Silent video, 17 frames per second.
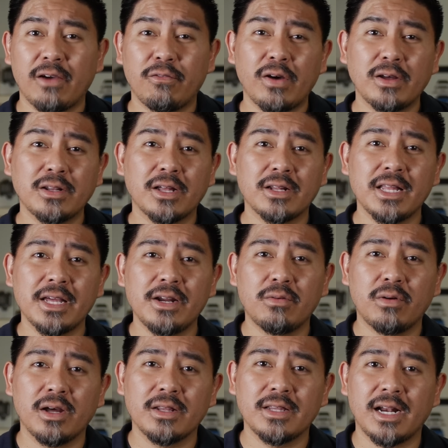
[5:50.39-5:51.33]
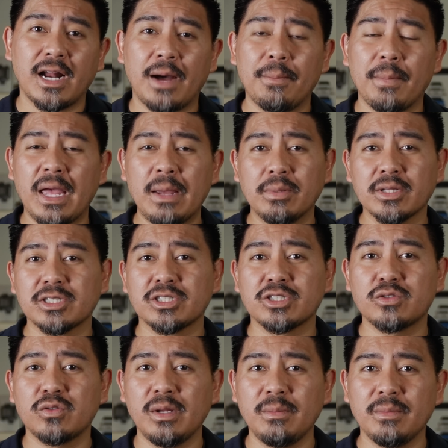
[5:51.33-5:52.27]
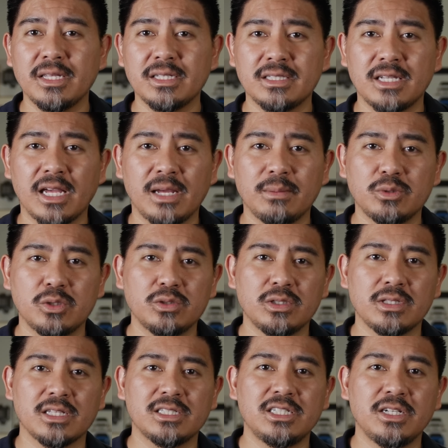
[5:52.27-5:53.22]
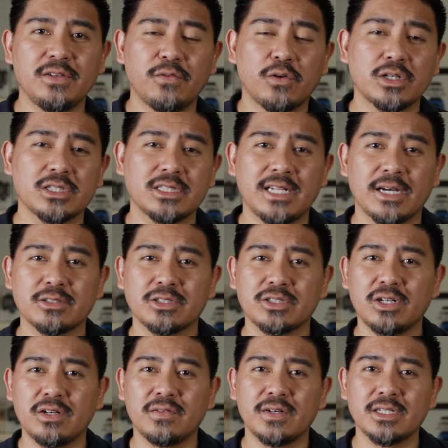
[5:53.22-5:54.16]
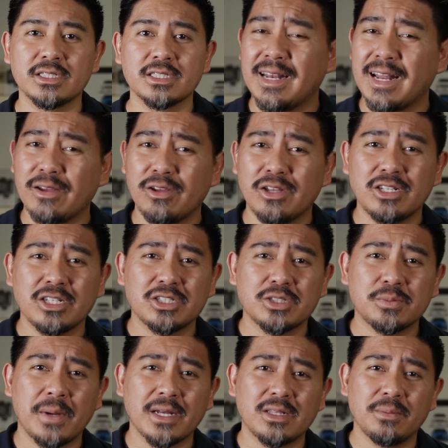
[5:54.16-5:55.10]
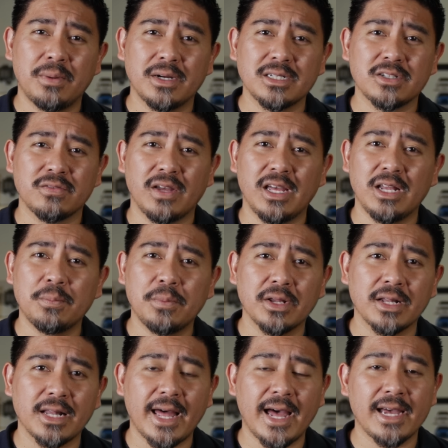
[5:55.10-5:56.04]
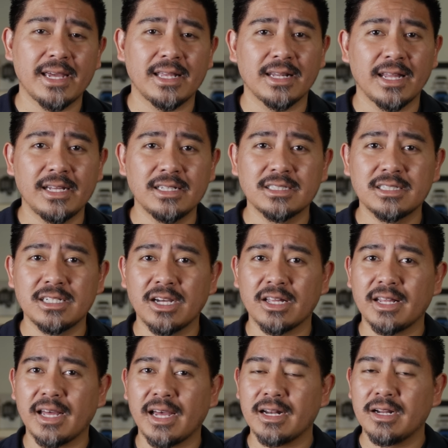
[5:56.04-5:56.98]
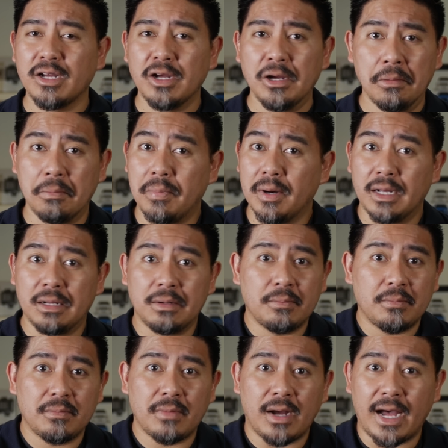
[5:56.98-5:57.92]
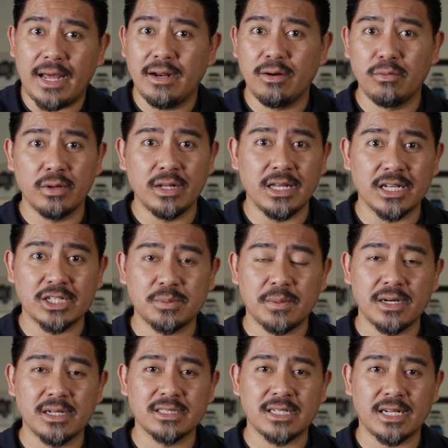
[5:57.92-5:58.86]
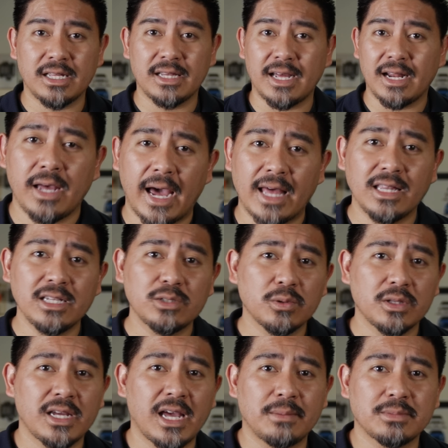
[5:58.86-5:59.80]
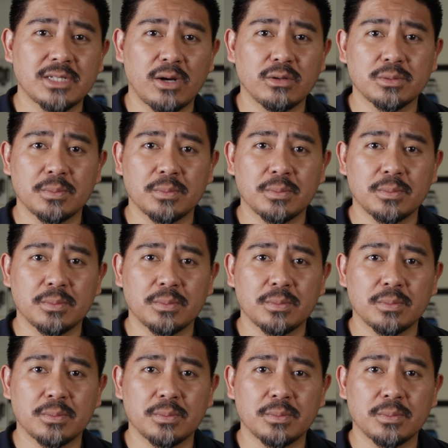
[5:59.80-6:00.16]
found out later on that I'm able to stream these games using the GeForce Now servers. Now you'd expect a bunch of input lag and latency on that, but I didn't really experience any of that, at least with the games I was